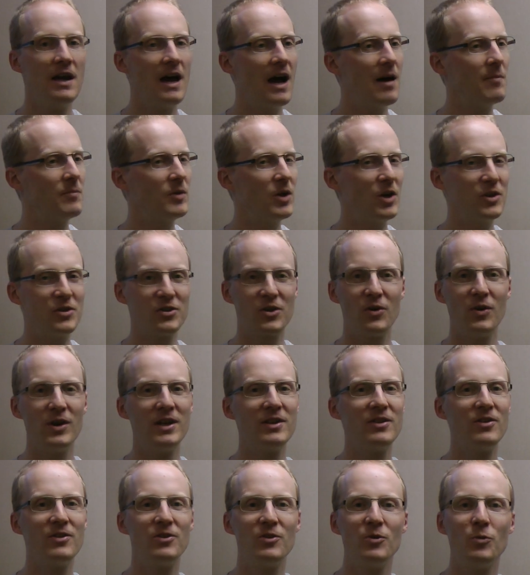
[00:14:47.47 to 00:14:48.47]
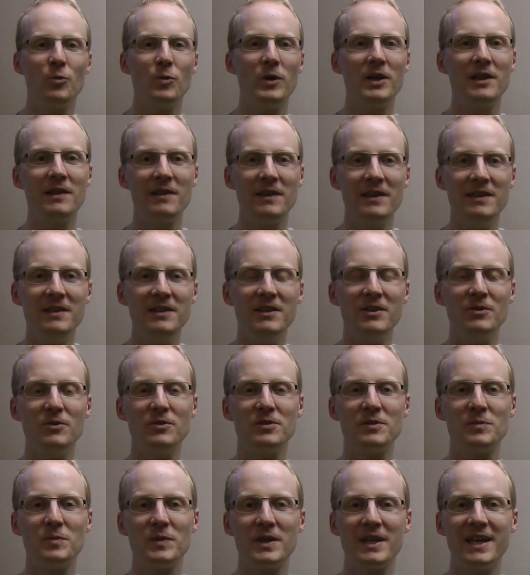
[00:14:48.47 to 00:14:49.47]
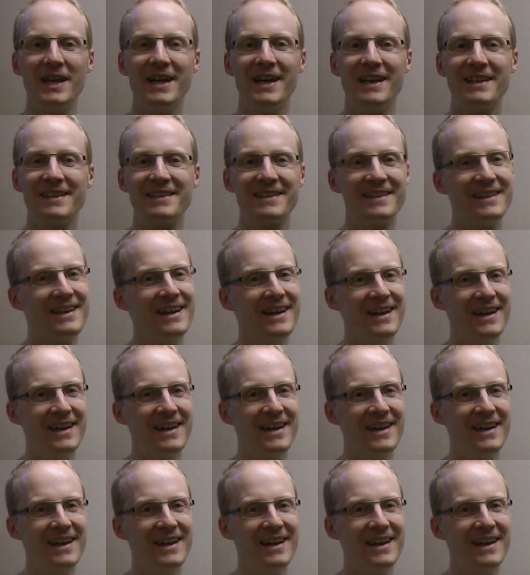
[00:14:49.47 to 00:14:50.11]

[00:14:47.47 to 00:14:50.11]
I'm not going to do weekly news because